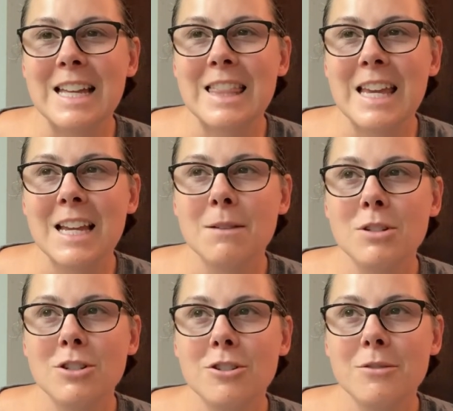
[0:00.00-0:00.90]
I think
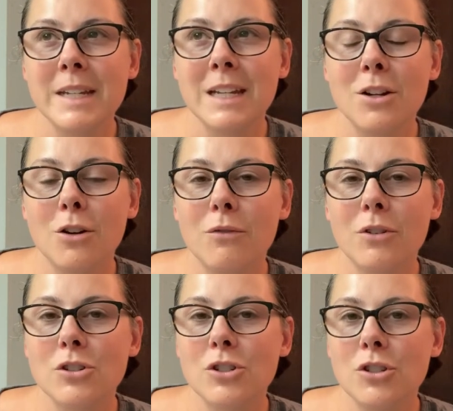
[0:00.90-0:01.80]
I'm doing it
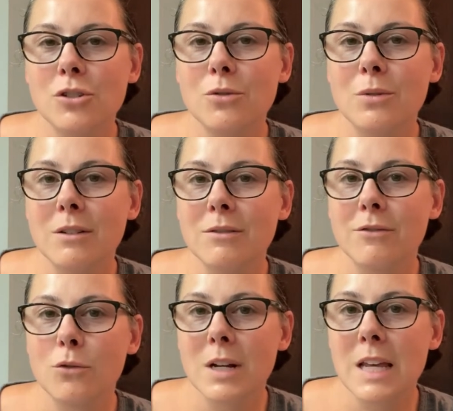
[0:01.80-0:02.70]
over two on
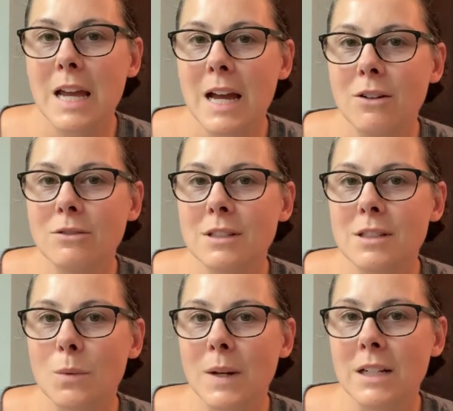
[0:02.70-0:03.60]
forty count
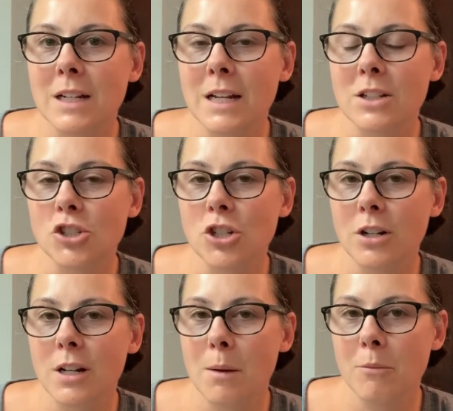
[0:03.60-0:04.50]
is what I kind of
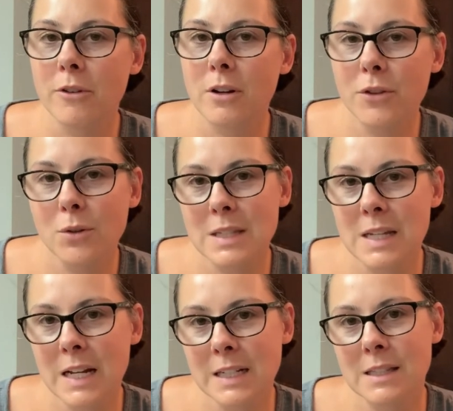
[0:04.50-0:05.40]
charted up for a few
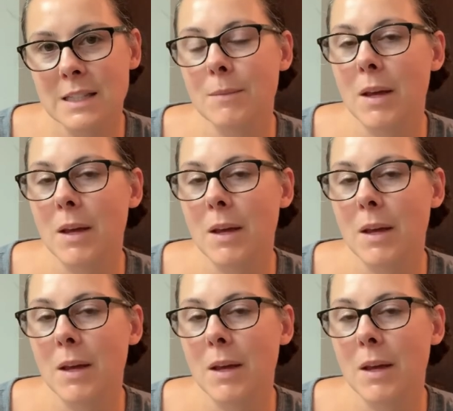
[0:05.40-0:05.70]
designs.